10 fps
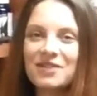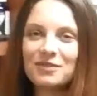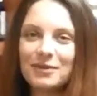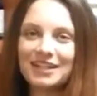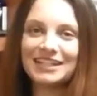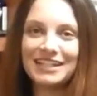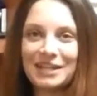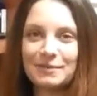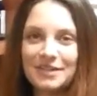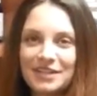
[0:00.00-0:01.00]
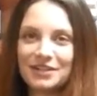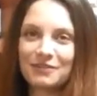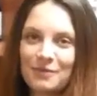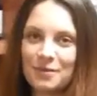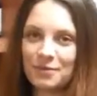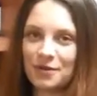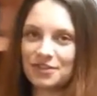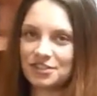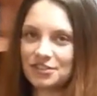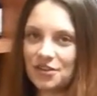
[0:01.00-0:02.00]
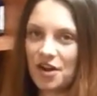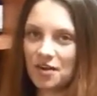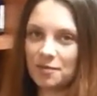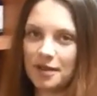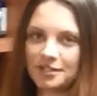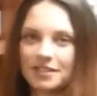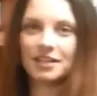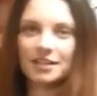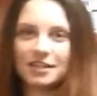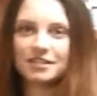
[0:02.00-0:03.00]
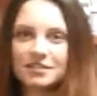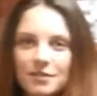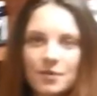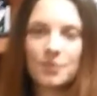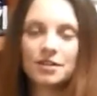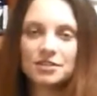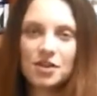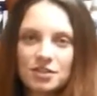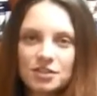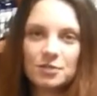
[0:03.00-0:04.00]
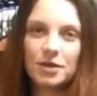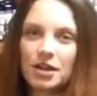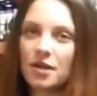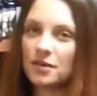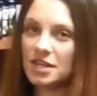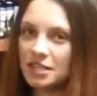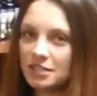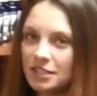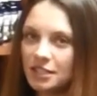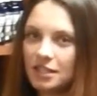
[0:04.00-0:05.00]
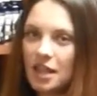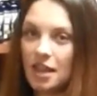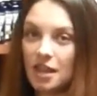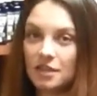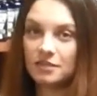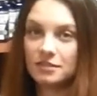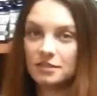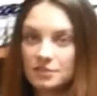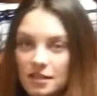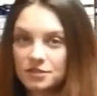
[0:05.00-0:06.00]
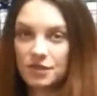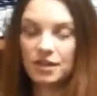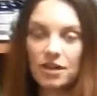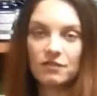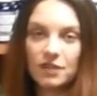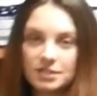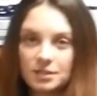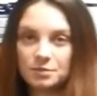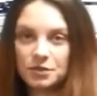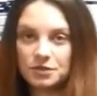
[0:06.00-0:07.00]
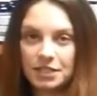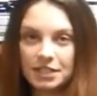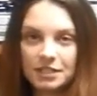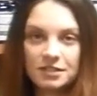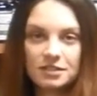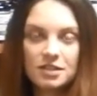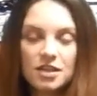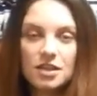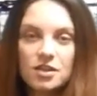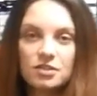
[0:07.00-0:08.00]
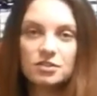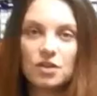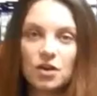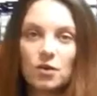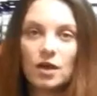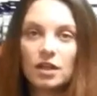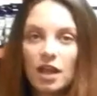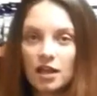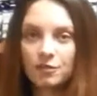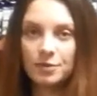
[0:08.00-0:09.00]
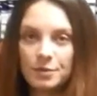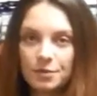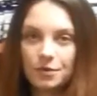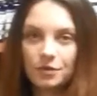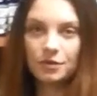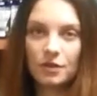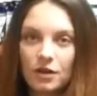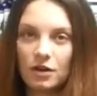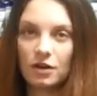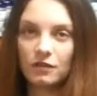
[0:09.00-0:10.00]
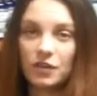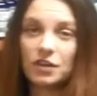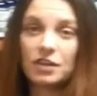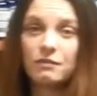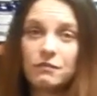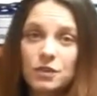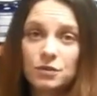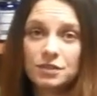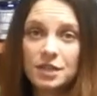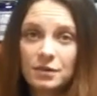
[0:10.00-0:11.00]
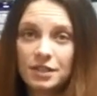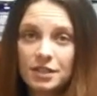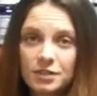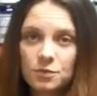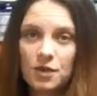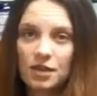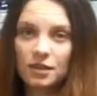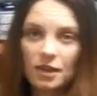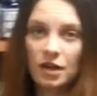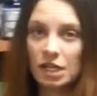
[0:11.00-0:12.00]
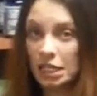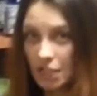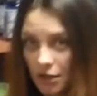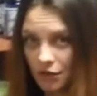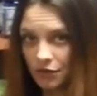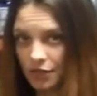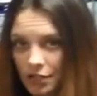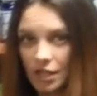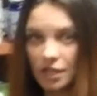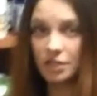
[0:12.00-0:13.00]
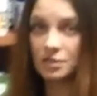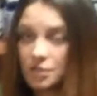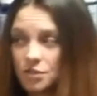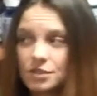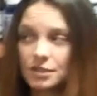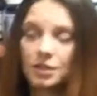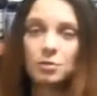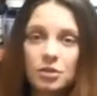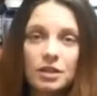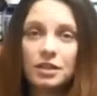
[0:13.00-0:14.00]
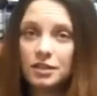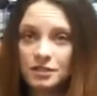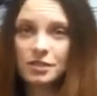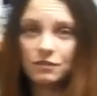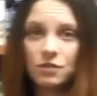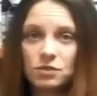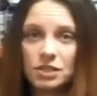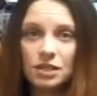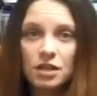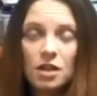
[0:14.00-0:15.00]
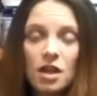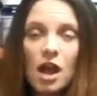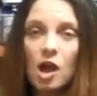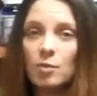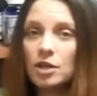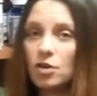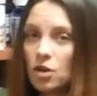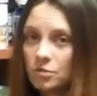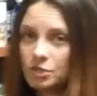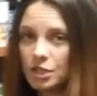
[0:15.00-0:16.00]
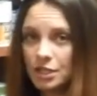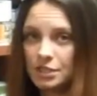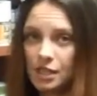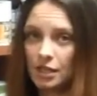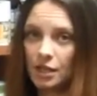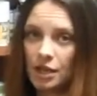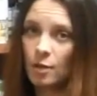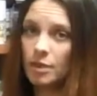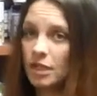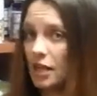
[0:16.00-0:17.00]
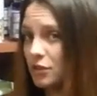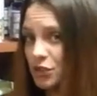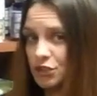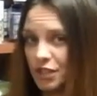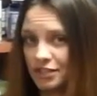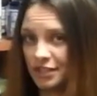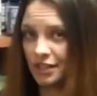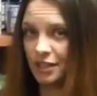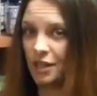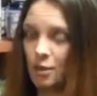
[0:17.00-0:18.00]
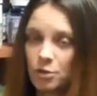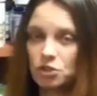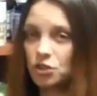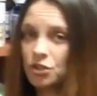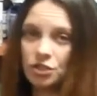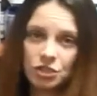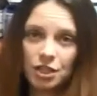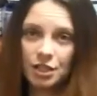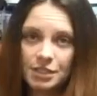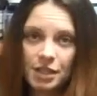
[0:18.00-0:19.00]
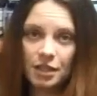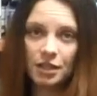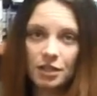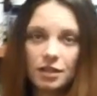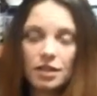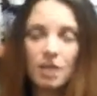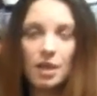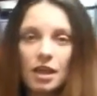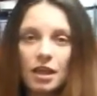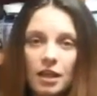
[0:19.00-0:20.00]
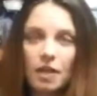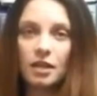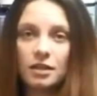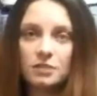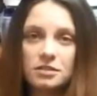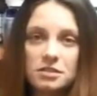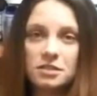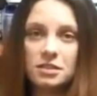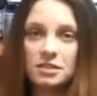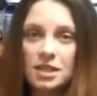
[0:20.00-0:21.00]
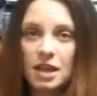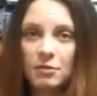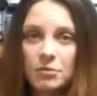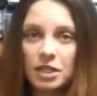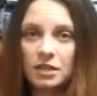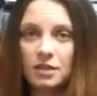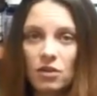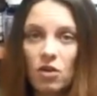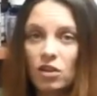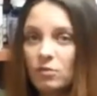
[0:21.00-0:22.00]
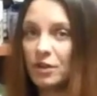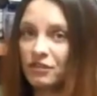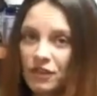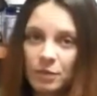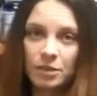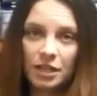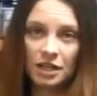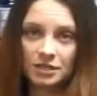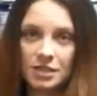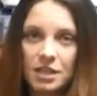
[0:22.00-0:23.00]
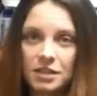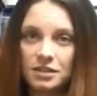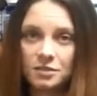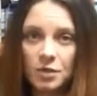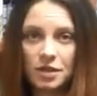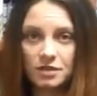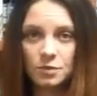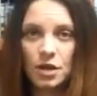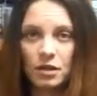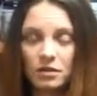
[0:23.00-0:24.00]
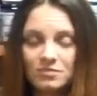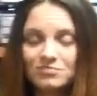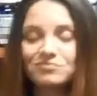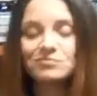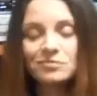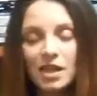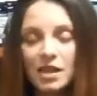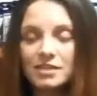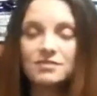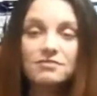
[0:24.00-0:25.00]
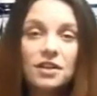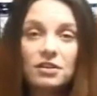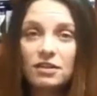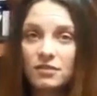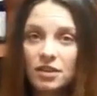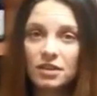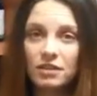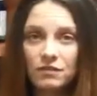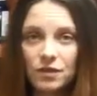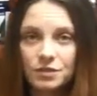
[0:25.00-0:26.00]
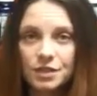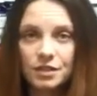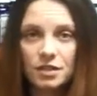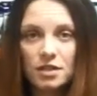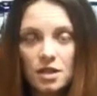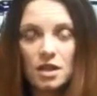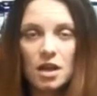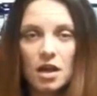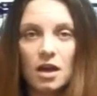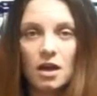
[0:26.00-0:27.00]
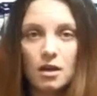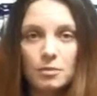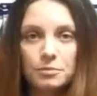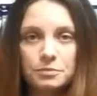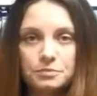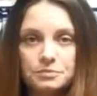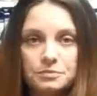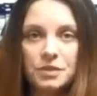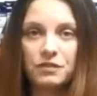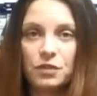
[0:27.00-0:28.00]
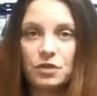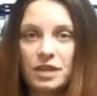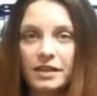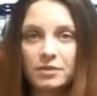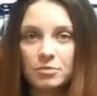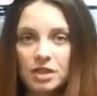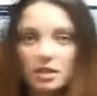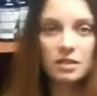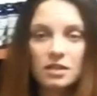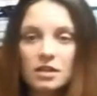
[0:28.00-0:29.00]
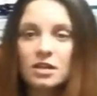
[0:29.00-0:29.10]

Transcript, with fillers: Hey everybody, Amber here from the Pro Adjuster Chiropractic Clinic. So I want to talk to you about how easy and the success rate of Ideal Protein is. So a lot of people are very confused nowadays with how to eat healthy, and it's understandable. It is confusing. How many carbs should I take in? How many calories should I take in? How much sugar should I take in? And does that mean that all of my family has to eat this way as well? It's very, very confusing. Um, if you're like me,